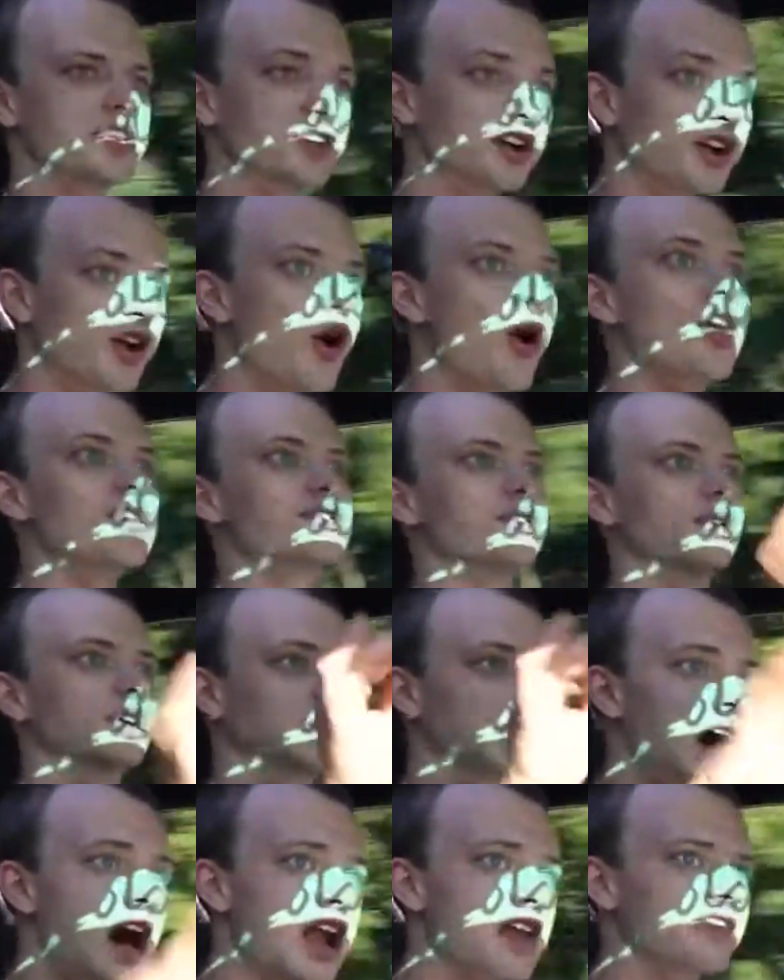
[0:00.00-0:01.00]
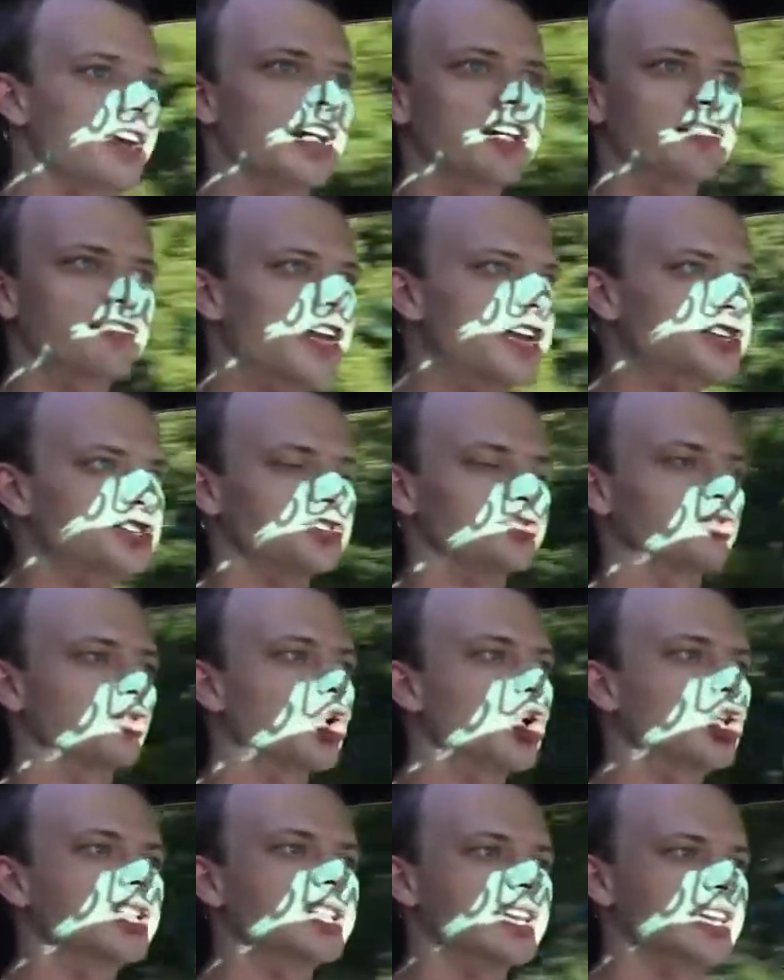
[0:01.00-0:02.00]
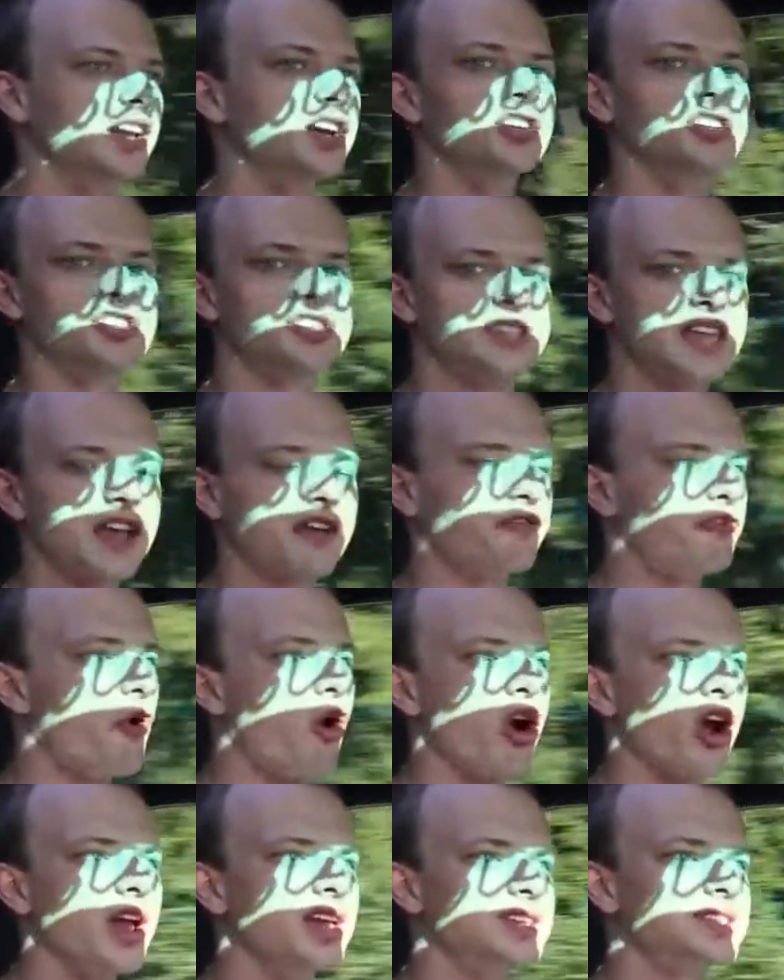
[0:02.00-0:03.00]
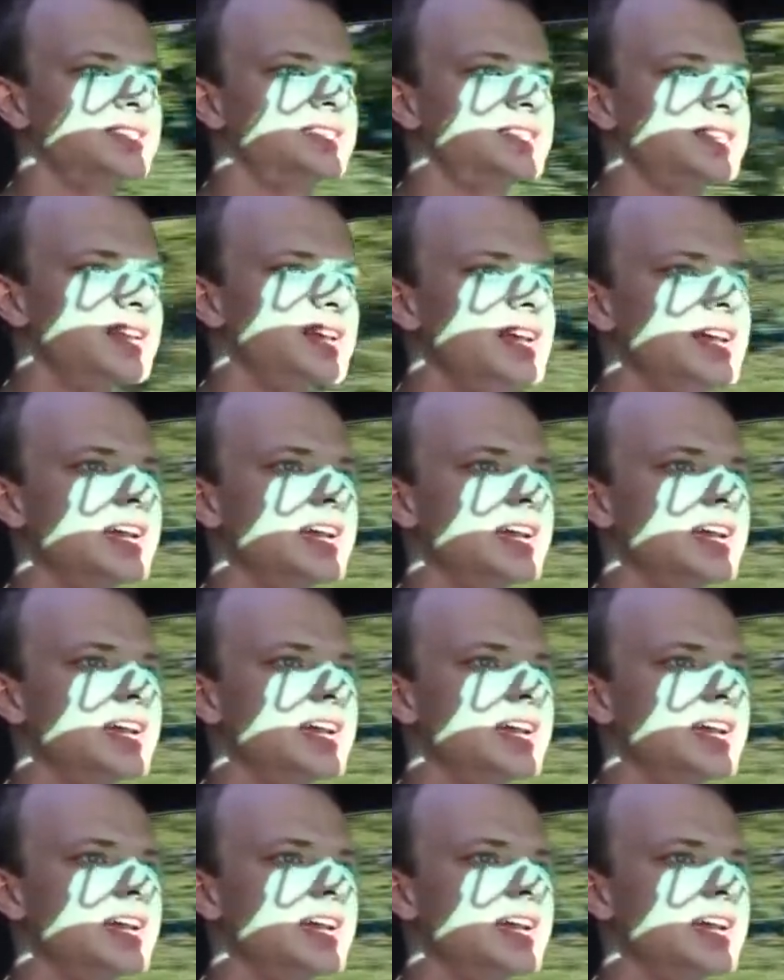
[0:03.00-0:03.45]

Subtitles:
you're going through a lot of elevation, rolling hills, thick forests,